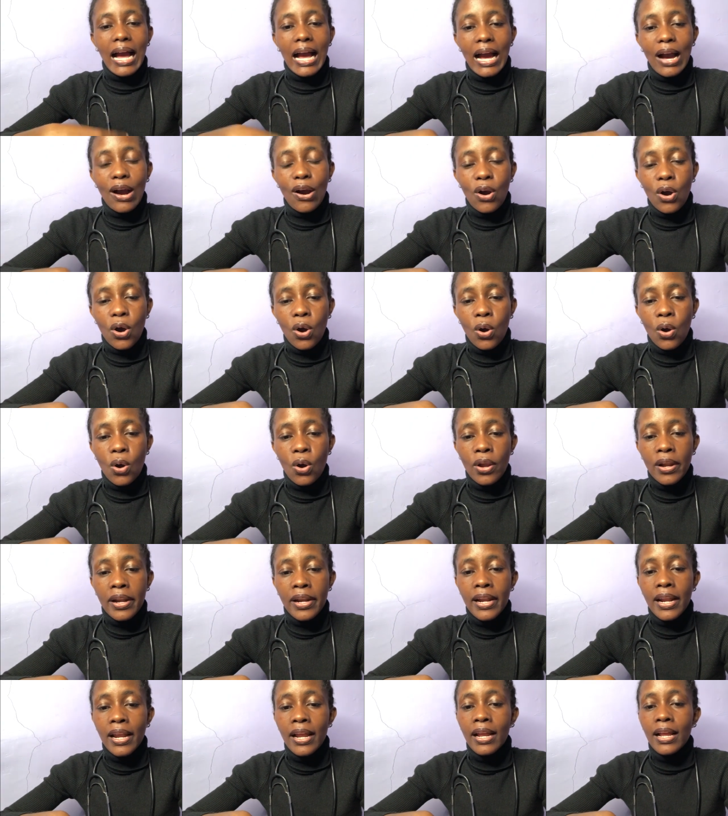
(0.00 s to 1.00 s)
or
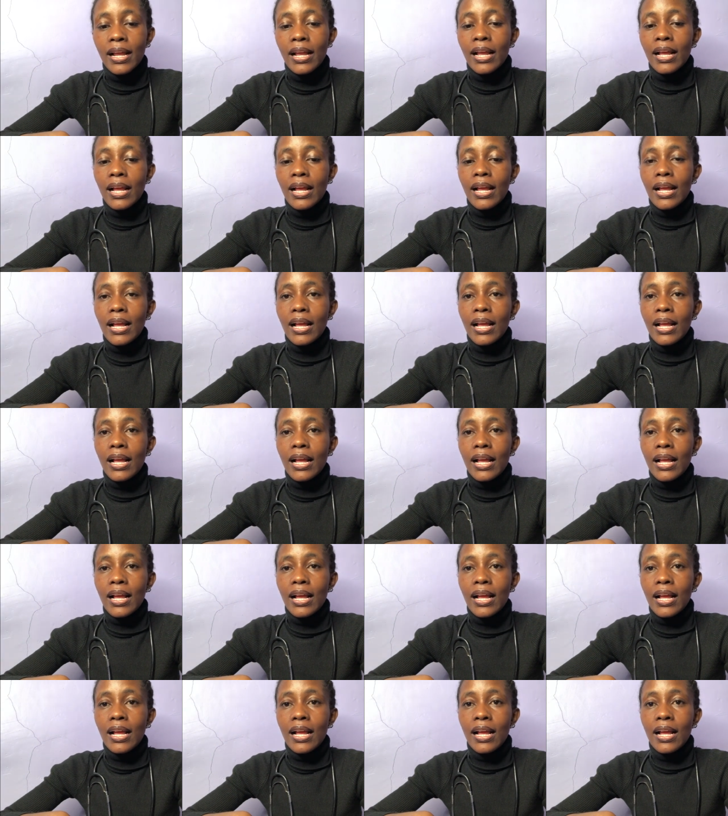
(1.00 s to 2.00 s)

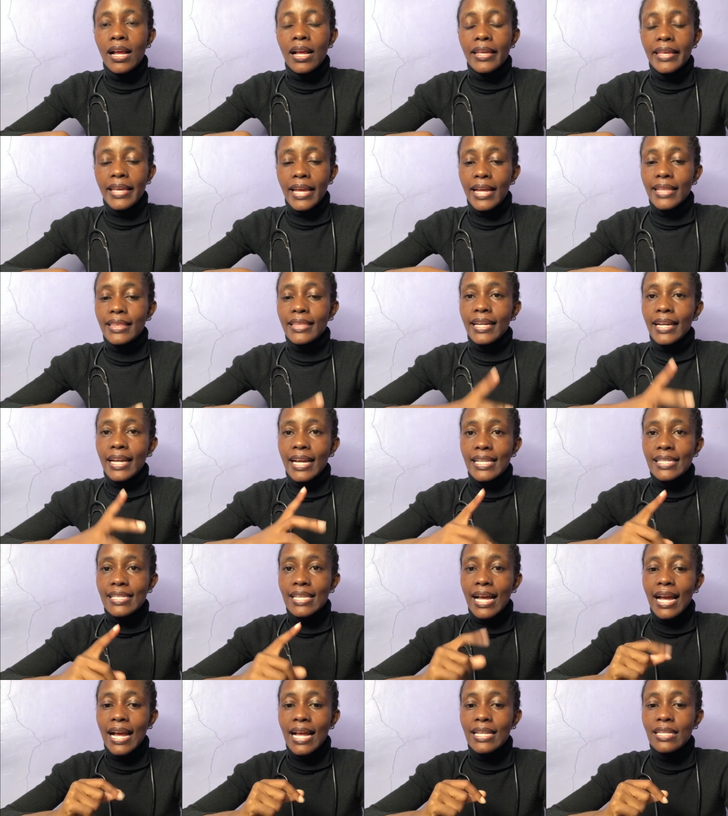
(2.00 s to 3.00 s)
the cancer
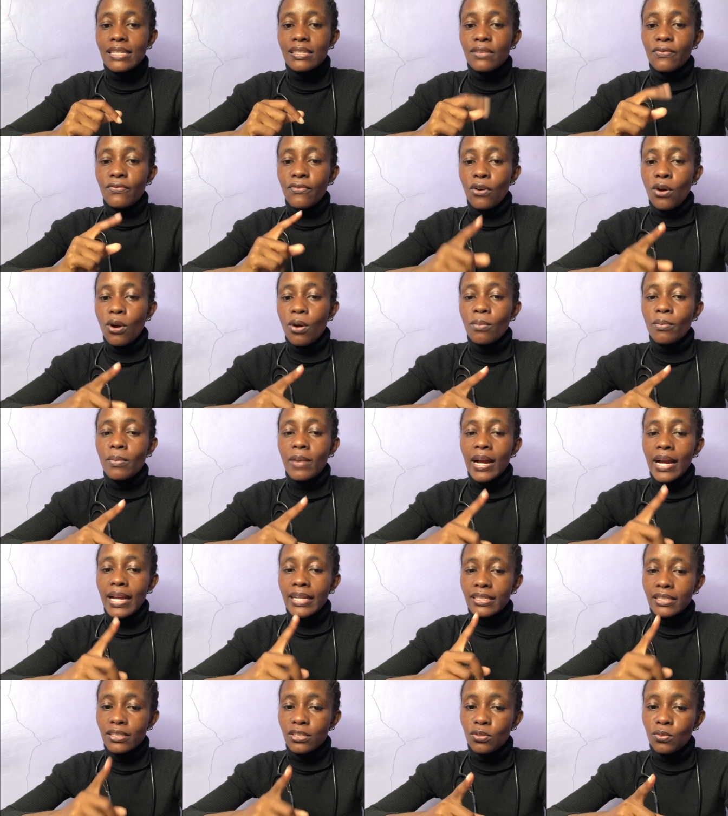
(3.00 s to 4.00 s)
has formed a
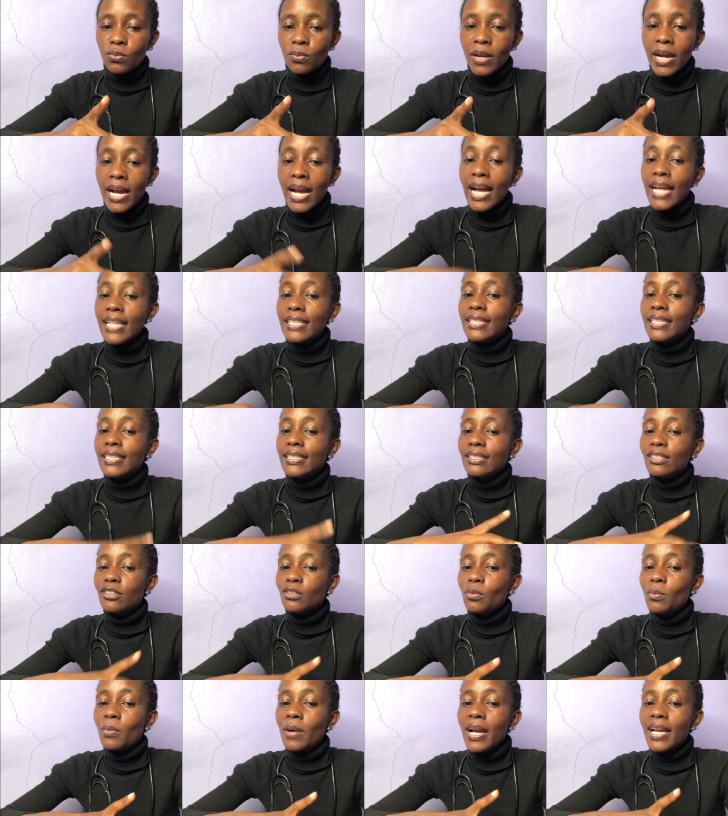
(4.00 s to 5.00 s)
tumor, and the
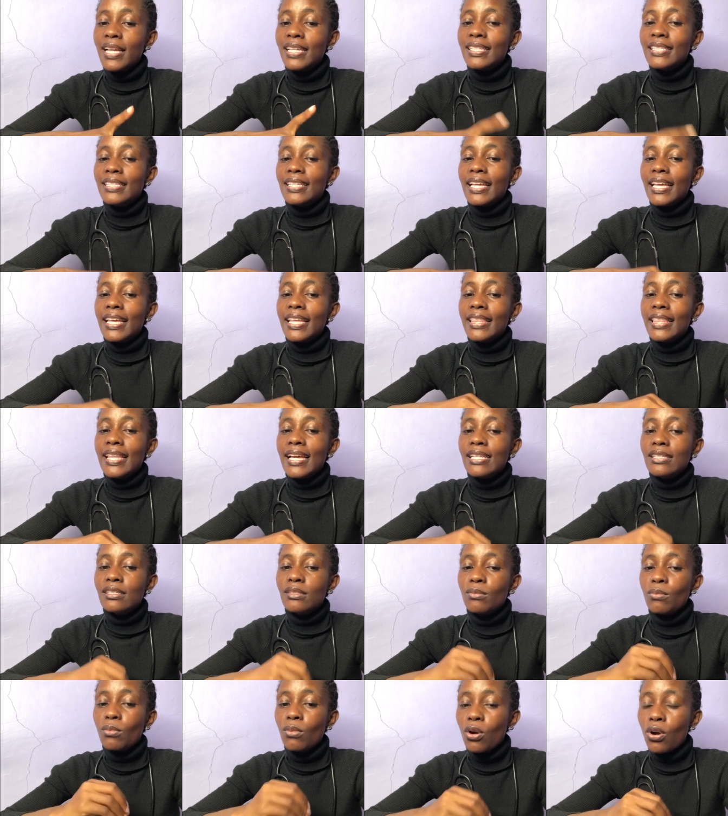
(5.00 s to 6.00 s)
tumor is either
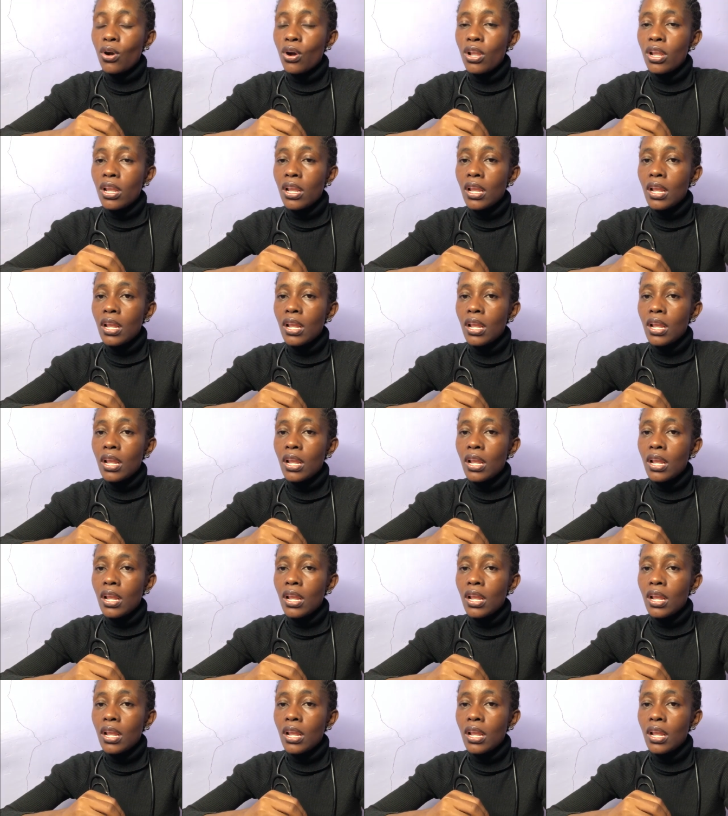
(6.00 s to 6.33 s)
small,